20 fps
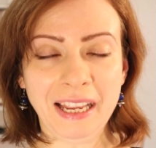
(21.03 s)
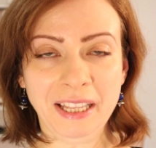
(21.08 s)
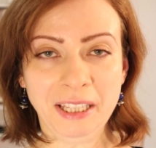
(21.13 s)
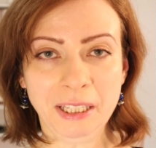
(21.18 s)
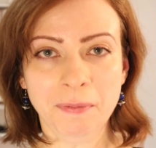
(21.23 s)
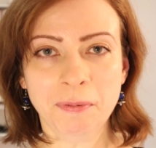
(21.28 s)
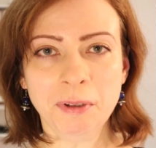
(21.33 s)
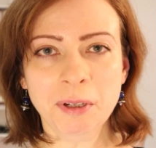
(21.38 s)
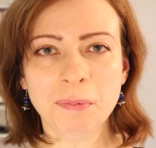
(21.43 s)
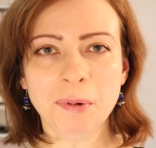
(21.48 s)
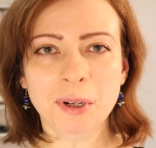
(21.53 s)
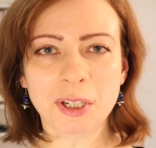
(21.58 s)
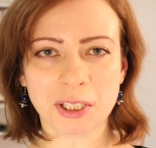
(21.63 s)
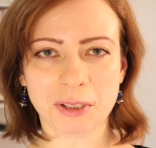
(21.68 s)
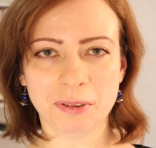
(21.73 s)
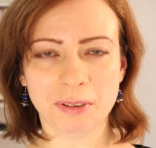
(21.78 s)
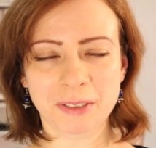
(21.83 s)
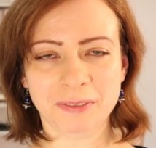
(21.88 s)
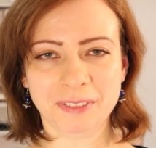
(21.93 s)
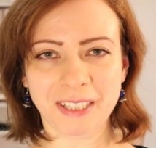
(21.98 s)
And if you
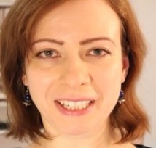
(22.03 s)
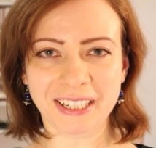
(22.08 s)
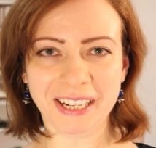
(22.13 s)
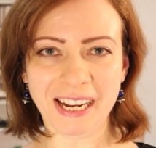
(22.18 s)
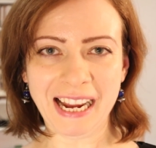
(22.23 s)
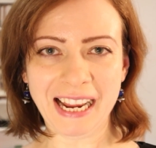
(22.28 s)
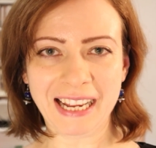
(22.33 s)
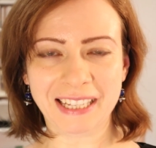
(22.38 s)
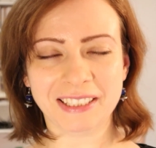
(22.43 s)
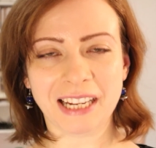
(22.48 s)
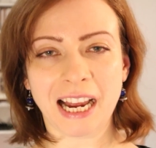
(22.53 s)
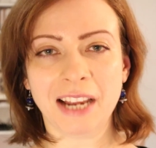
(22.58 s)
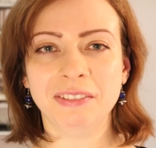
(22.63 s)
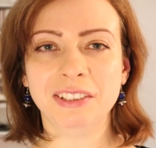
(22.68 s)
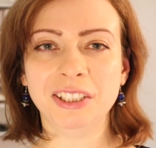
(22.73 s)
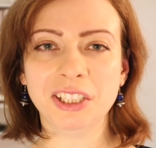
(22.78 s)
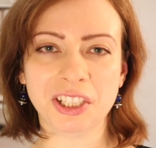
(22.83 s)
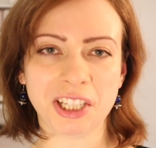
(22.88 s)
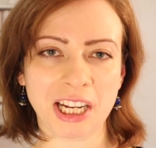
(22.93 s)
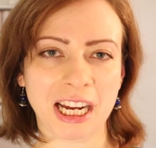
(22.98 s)
watch to the very end, I
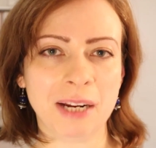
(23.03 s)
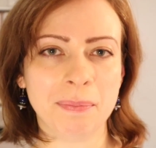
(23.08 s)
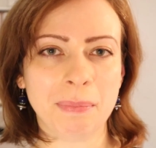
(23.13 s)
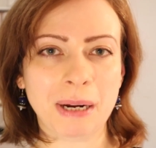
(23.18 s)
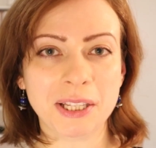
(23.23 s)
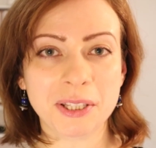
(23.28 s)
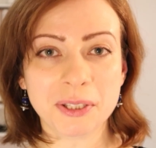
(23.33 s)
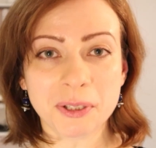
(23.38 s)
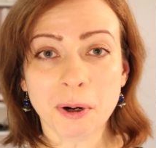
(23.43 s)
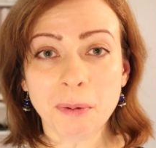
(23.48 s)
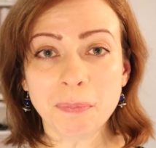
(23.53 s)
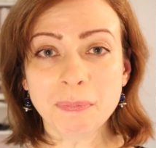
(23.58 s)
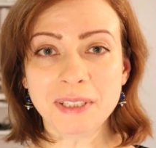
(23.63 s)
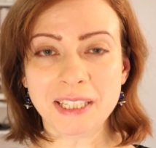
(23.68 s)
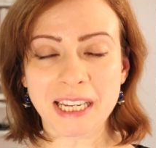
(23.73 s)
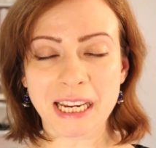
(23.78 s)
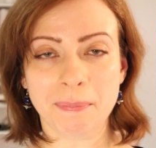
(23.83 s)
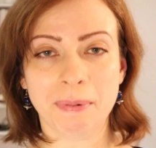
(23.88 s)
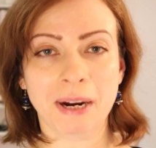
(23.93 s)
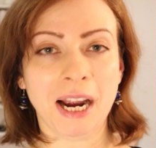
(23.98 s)
will share my top
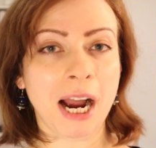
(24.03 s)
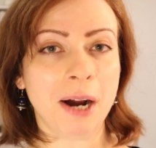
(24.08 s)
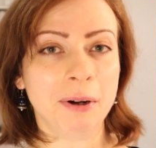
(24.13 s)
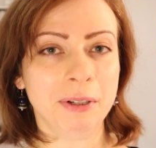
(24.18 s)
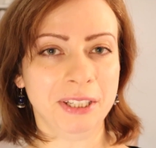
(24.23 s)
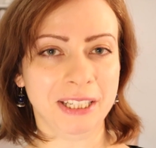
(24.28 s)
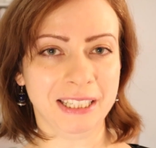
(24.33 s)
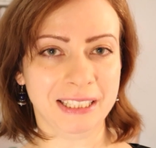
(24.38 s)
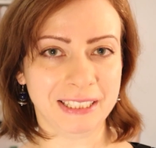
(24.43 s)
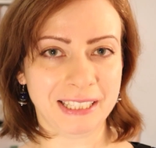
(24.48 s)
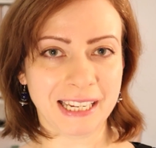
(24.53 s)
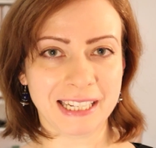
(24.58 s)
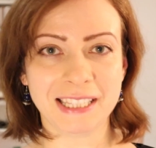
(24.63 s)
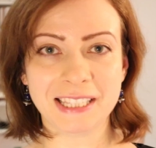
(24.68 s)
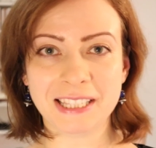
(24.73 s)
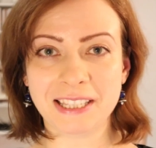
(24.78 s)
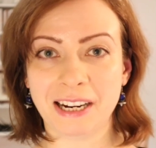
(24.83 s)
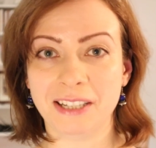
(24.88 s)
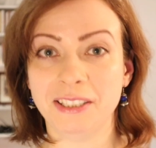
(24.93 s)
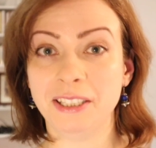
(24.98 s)
tip how you can get
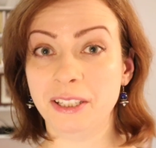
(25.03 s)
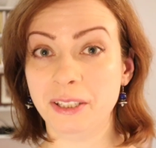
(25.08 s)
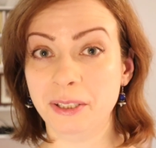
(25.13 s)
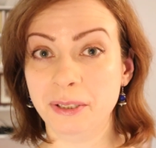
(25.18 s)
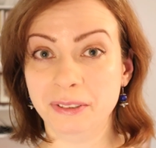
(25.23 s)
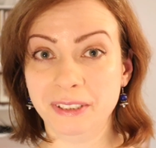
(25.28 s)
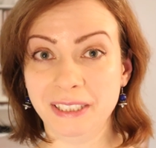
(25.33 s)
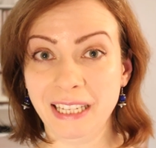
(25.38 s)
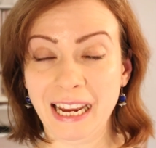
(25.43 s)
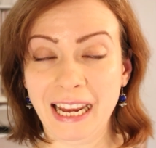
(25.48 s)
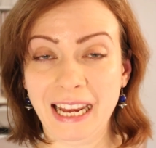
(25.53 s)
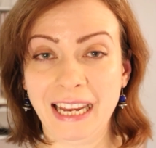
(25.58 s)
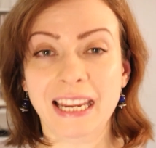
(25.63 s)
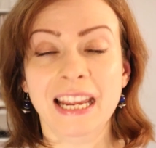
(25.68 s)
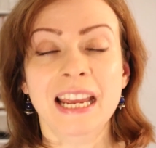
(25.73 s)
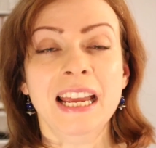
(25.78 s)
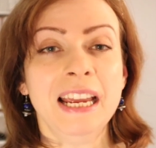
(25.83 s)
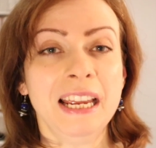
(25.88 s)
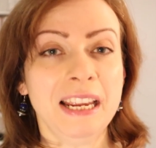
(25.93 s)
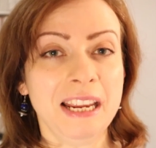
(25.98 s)
started
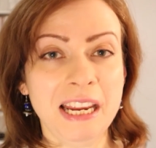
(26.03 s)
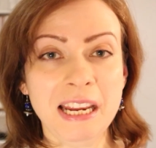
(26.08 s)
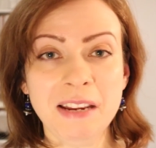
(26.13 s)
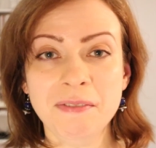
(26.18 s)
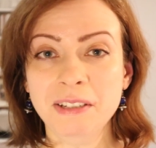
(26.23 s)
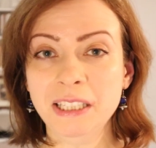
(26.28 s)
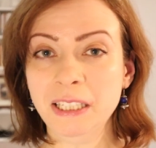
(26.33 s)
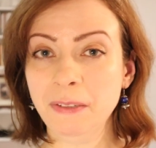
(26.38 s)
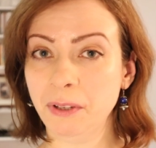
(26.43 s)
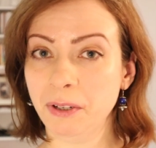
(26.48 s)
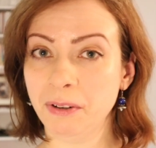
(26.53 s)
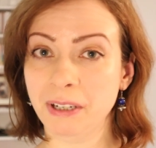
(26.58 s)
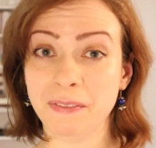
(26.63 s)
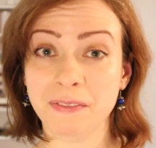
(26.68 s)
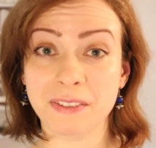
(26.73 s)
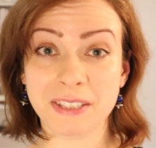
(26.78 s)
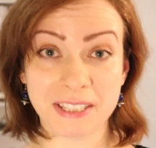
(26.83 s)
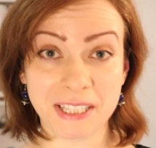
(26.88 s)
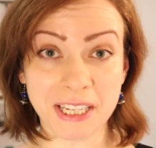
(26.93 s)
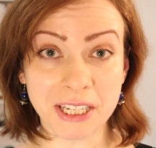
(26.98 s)
today, even if you
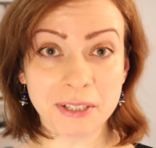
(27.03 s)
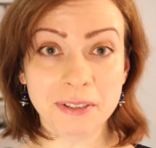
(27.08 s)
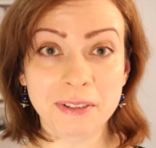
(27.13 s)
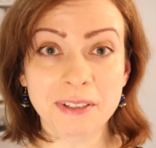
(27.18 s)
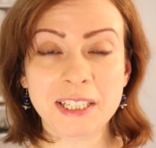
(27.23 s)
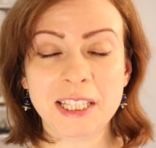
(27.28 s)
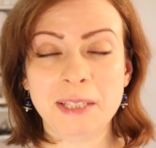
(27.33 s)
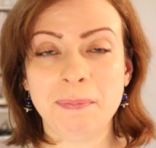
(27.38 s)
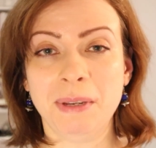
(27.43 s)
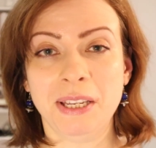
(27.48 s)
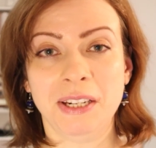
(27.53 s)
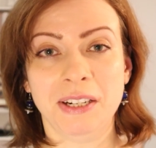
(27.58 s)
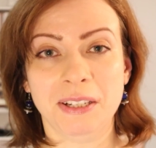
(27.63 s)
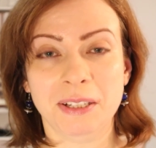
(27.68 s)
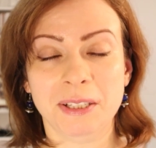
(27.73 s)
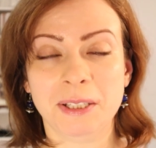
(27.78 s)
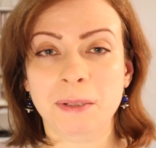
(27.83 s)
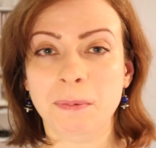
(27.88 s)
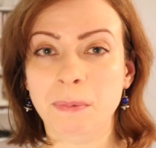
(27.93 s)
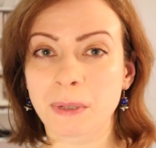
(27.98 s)
have zero
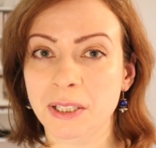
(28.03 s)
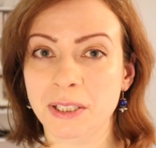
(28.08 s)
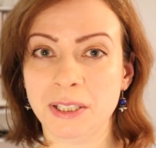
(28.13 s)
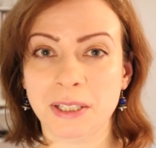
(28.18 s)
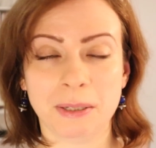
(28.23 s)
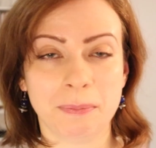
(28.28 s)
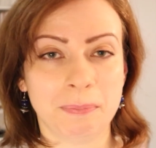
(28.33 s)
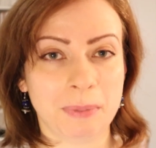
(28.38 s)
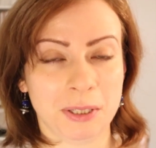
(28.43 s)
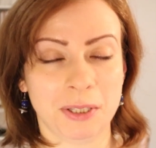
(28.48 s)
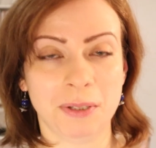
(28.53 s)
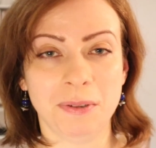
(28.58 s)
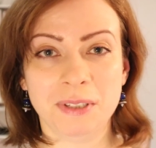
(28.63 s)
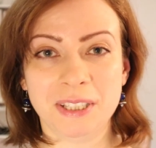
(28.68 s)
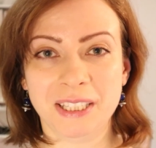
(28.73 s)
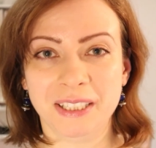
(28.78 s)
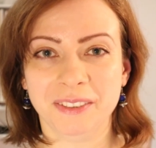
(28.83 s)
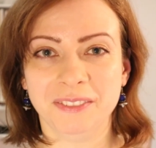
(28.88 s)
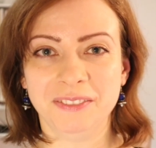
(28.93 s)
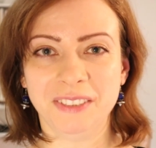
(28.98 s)
experience with
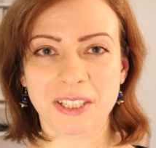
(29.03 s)
producing